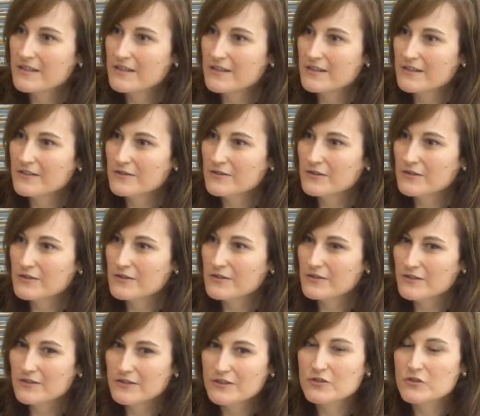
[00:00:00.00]

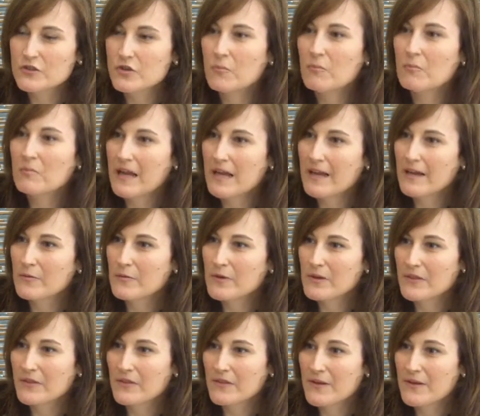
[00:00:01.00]
You need to comply
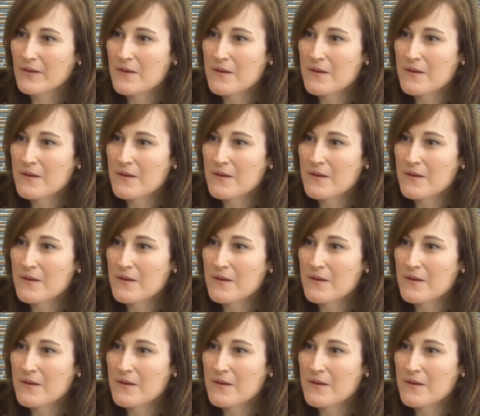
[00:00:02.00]
with